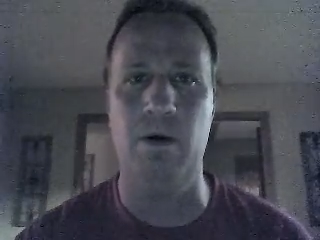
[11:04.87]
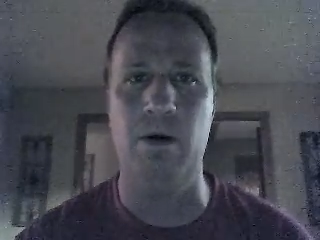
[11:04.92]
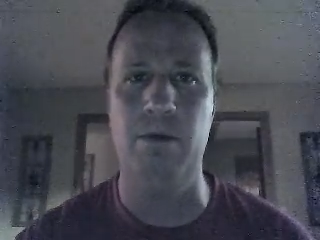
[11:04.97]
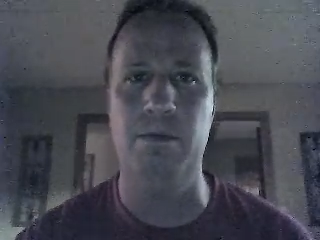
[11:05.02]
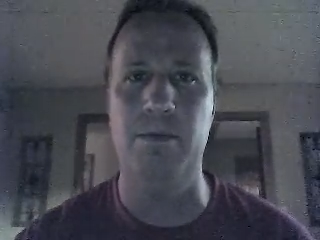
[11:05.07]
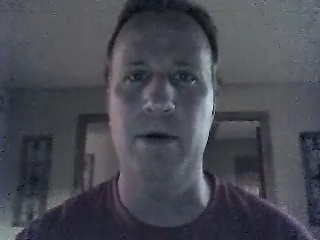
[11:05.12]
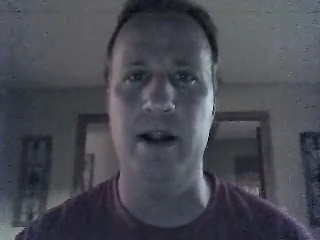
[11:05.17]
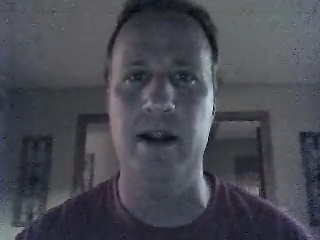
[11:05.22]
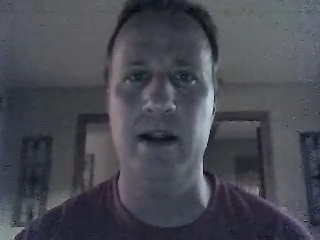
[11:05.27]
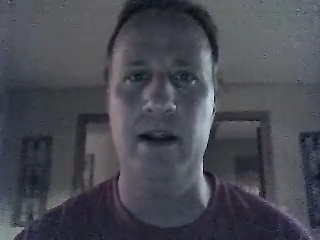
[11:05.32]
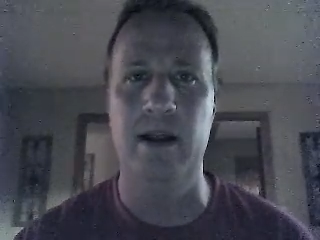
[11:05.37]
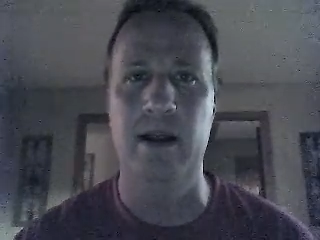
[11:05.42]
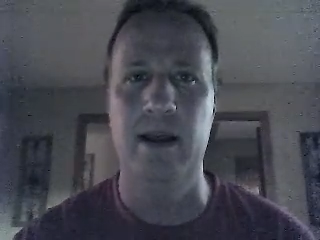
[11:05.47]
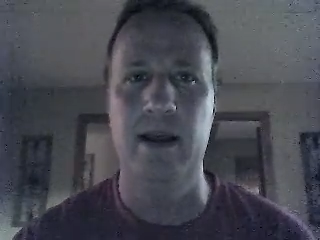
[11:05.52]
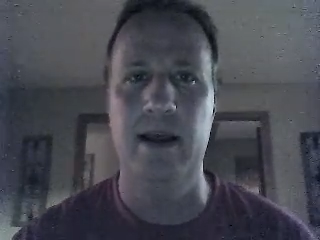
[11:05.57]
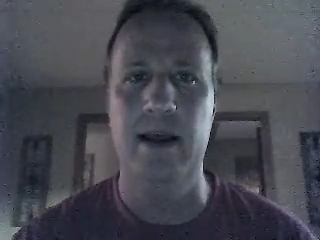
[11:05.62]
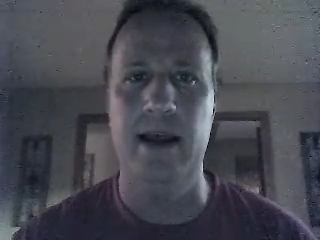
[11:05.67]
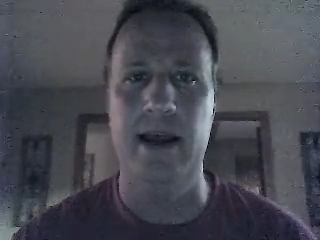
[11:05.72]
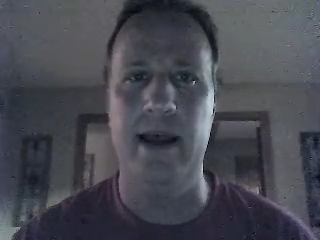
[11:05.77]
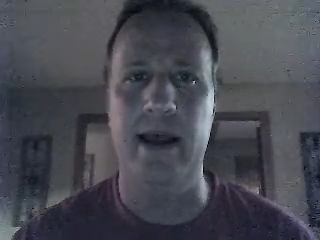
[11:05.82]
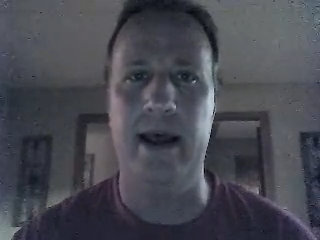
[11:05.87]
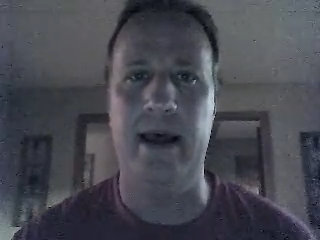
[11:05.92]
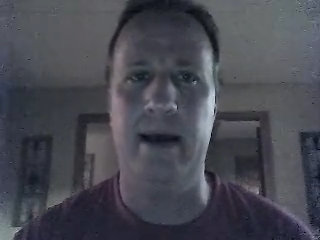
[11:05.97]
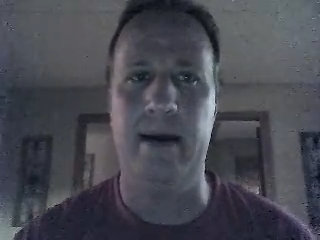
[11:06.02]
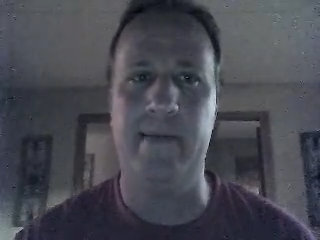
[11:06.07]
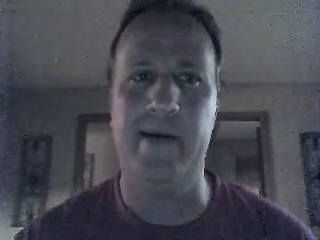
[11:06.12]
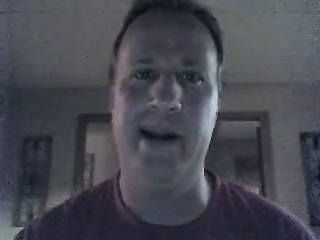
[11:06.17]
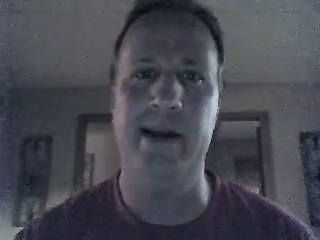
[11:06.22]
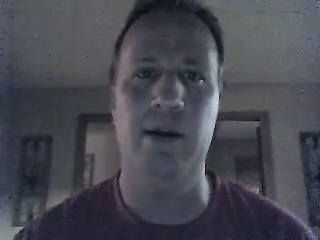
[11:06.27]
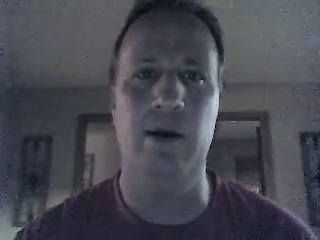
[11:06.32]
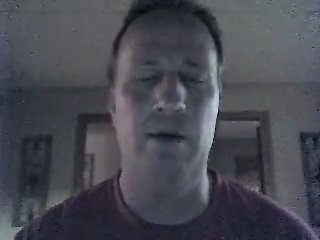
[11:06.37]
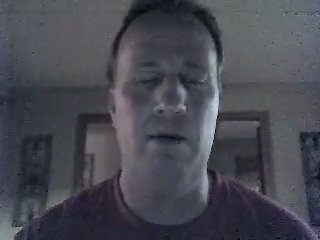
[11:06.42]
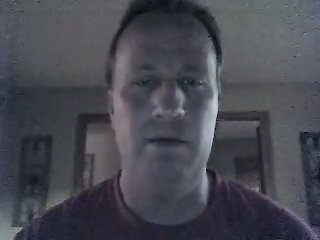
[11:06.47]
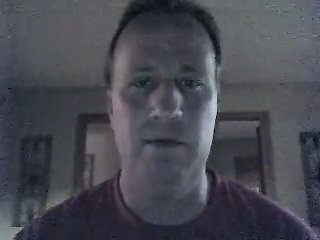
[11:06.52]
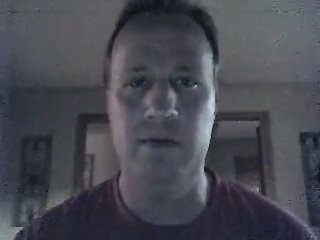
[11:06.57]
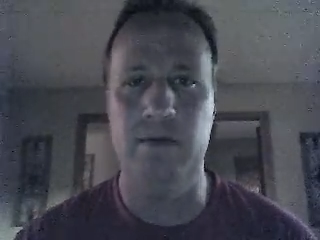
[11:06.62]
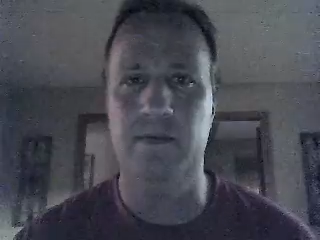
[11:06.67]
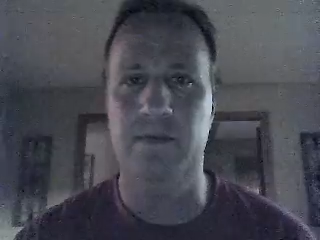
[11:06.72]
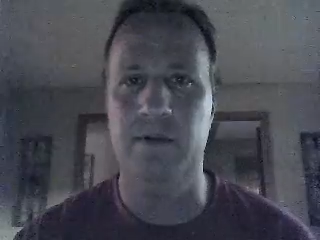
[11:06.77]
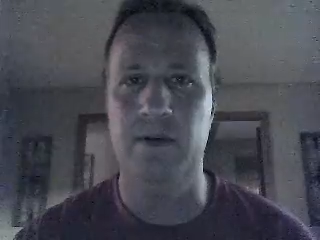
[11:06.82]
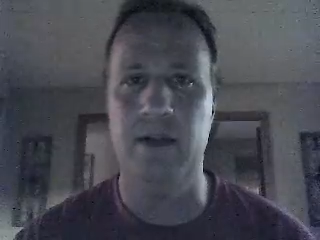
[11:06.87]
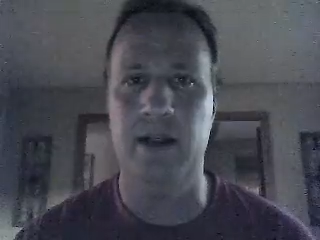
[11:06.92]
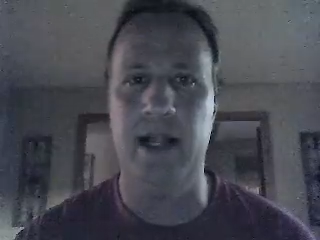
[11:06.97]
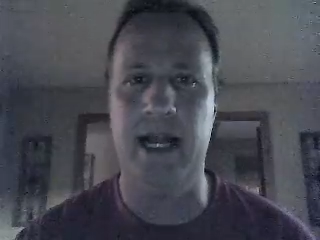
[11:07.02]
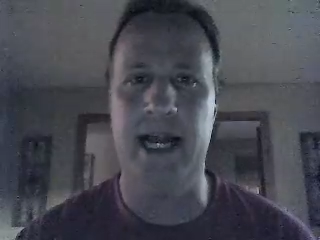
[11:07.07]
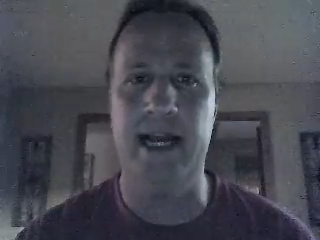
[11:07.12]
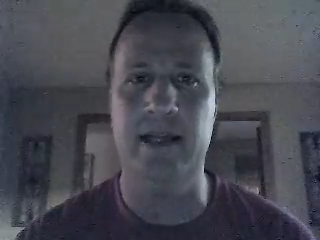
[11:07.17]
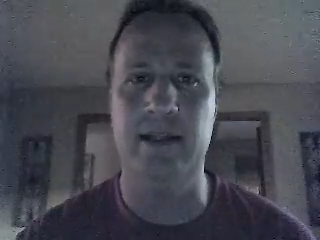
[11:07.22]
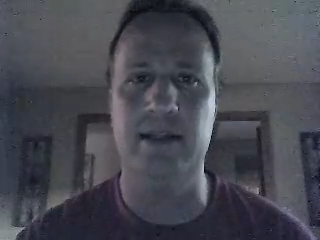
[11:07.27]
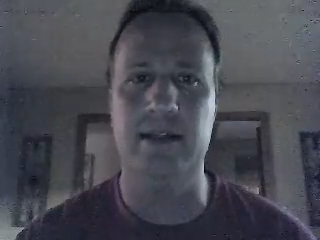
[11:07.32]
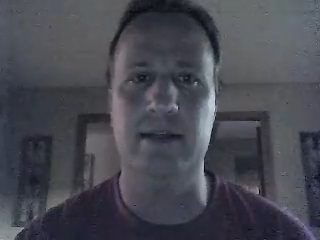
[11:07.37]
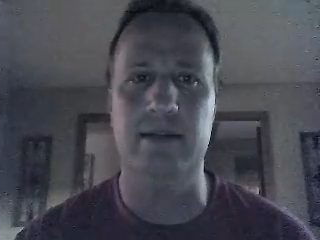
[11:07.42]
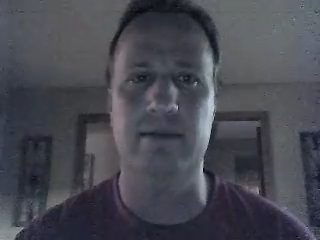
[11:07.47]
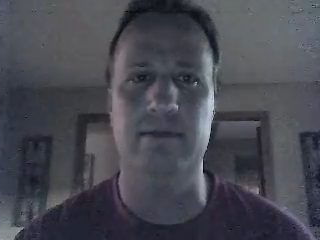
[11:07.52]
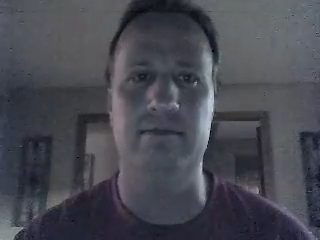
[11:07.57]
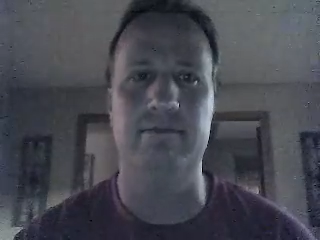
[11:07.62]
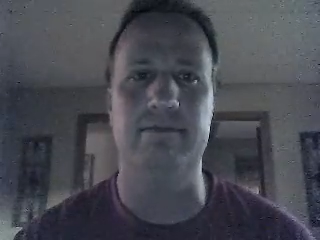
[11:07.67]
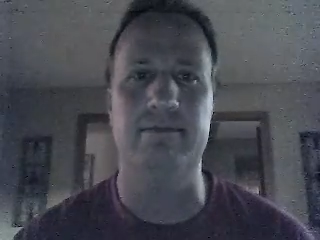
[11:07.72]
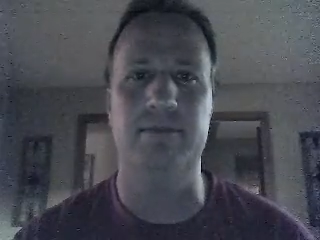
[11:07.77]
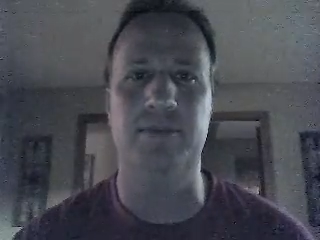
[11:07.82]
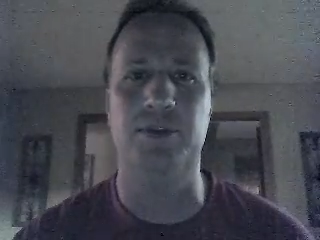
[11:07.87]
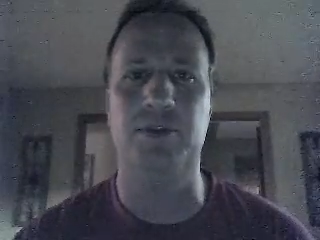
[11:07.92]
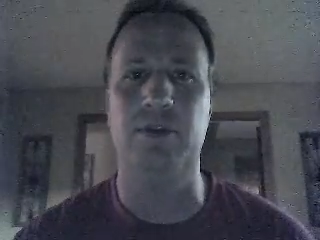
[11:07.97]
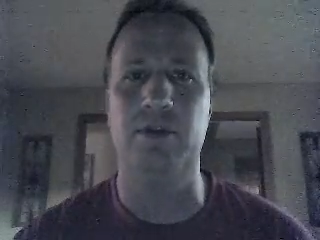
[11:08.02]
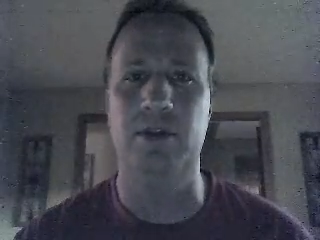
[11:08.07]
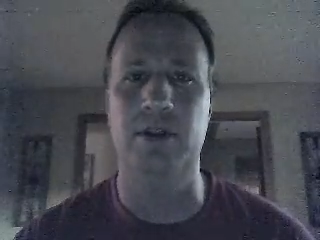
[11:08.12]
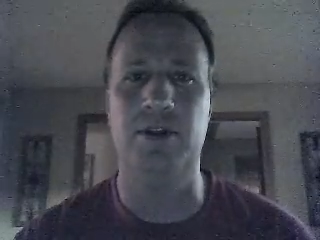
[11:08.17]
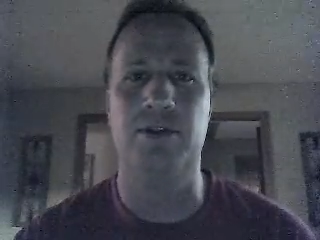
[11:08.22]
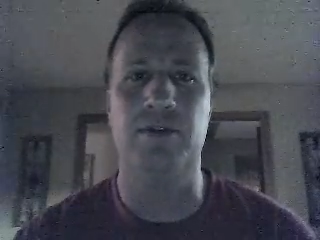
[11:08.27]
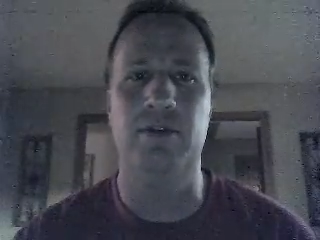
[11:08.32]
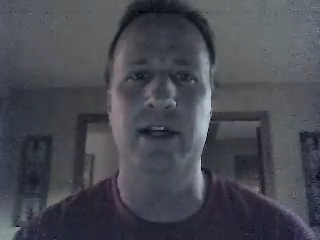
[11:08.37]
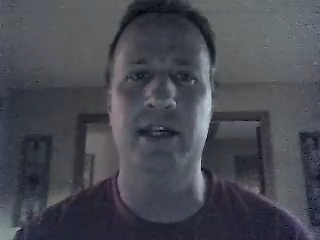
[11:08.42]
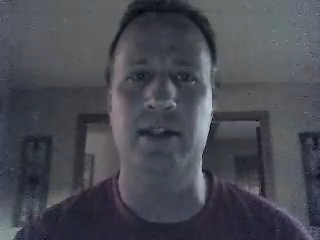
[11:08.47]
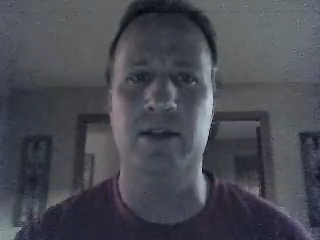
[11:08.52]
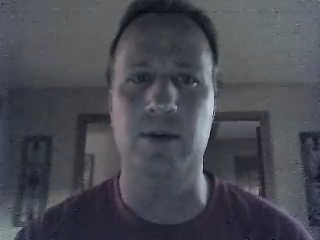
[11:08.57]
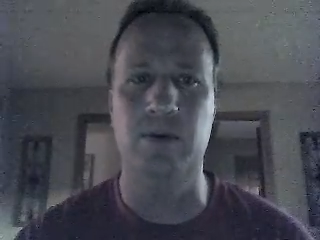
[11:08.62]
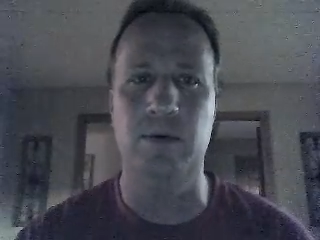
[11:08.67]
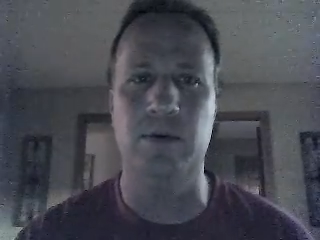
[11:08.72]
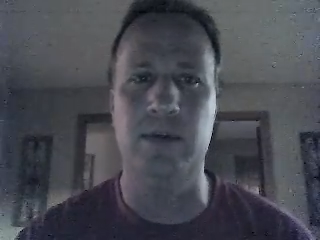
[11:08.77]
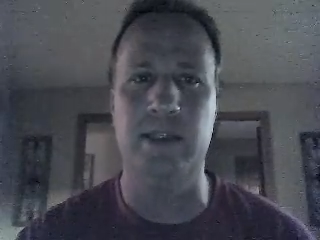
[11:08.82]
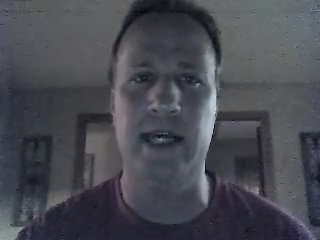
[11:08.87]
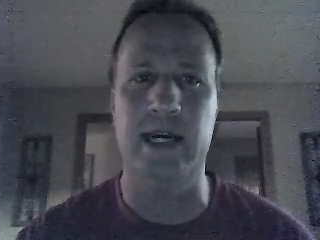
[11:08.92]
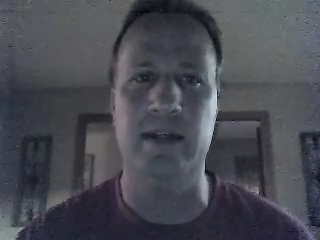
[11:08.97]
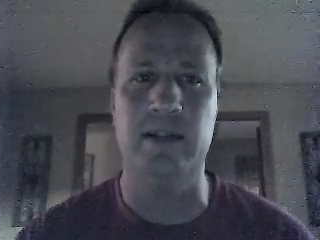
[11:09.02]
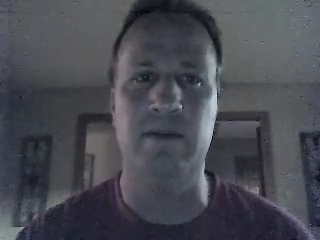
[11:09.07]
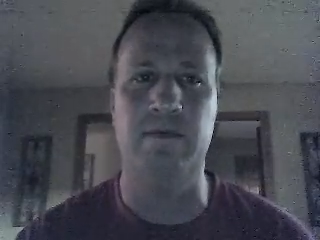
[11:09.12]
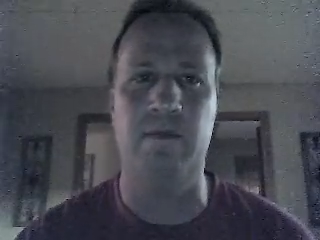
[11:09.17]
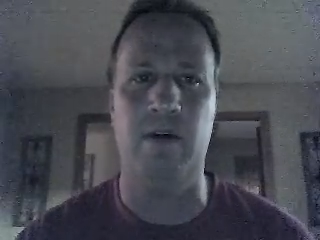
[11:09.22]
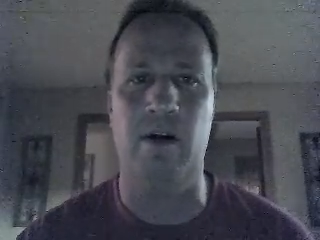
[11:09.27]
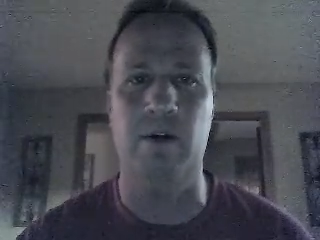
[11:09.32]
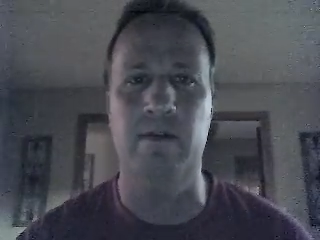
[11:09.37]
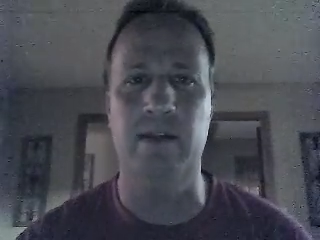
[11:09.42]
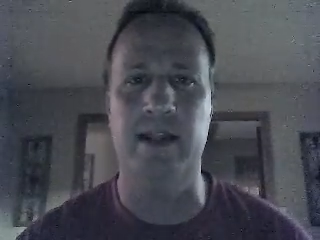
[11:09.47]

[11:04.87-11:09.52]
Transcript: But I know for the 3 schools I was involved with,